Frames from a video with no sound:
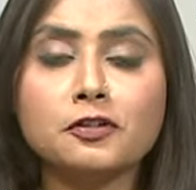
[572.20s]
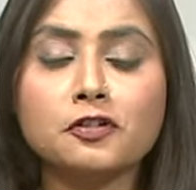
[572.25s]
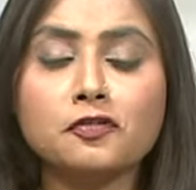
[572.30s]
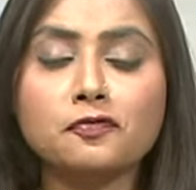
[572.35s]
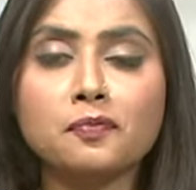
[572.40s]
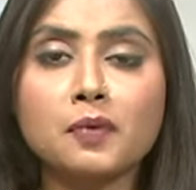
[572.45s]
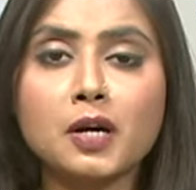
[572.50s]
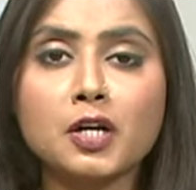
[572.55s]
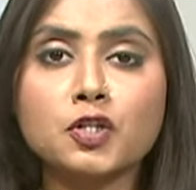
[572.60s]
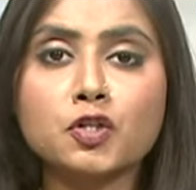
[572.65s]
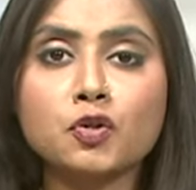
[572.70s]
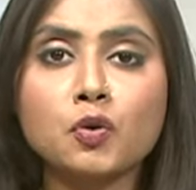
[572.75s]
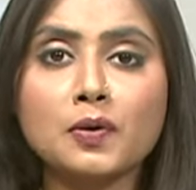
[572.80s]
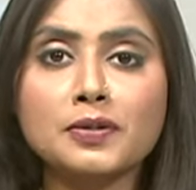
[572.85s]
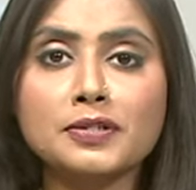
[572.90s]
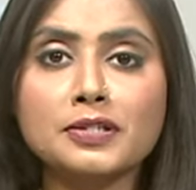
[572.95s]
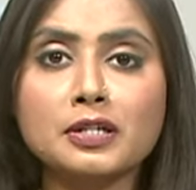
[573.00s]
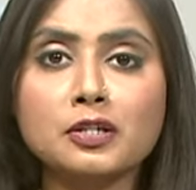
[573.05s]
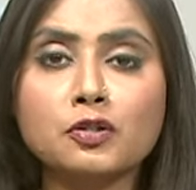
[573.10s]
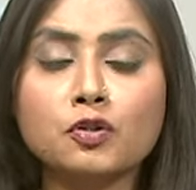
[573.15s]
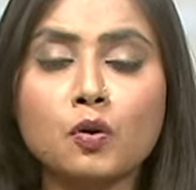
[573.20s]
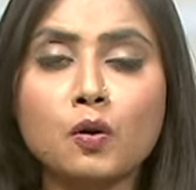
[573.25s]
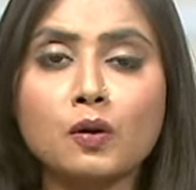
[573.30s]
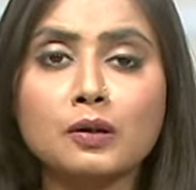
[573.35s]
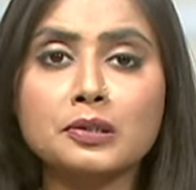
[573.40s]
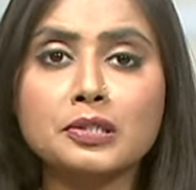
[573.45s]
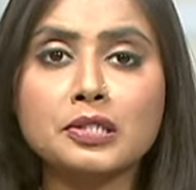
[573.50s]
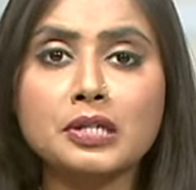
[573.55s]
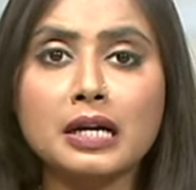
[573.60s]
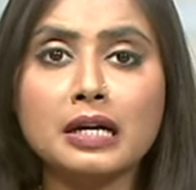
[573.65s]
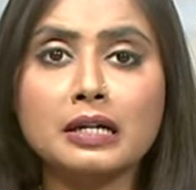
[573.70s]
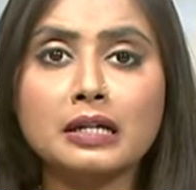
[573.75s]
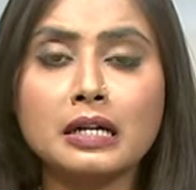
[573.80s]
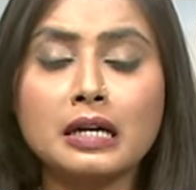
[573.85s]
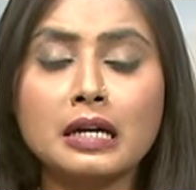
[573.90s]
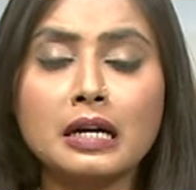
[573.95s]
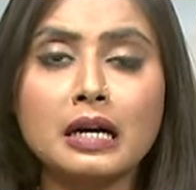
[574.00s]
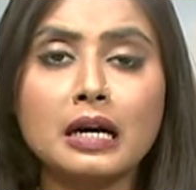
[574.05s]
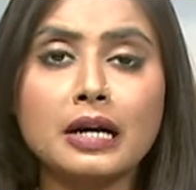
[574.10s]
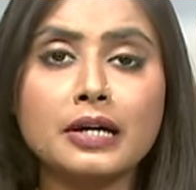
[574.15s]
of March concert hall attack
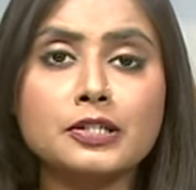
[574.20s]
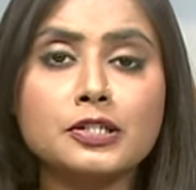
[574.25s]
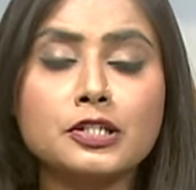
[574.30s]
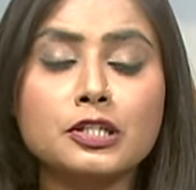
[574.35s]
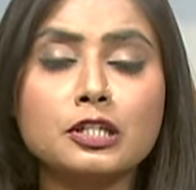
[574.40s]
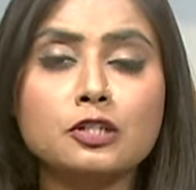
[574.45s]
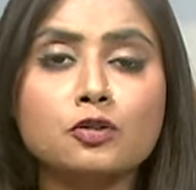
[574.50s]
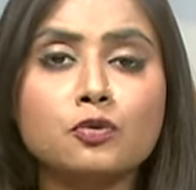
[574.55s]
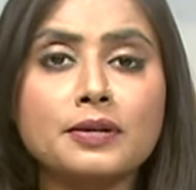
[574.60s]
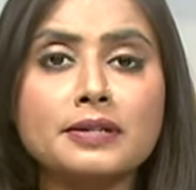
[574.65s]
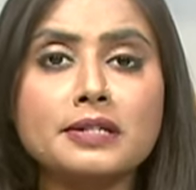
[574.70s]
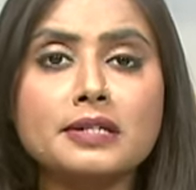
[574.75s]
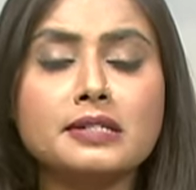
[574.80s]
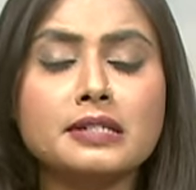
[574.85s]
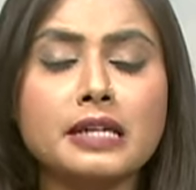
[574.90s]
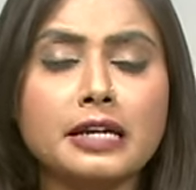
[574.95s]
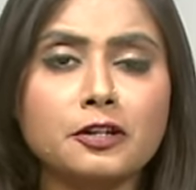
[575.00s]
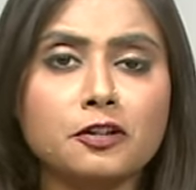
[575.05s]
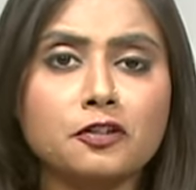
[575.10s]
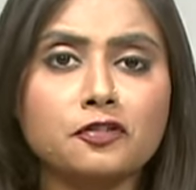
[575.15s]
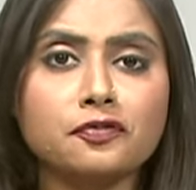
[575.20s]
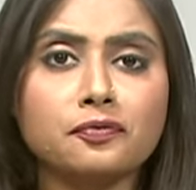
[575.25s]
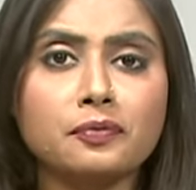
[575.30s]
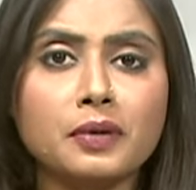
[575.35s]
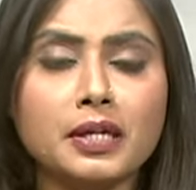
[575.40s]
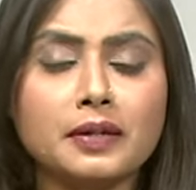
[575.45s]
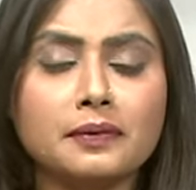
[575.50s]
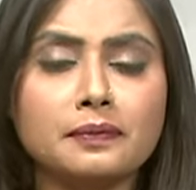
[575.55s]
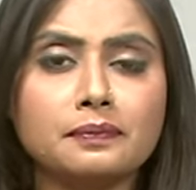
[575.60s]
until the 22nd of May.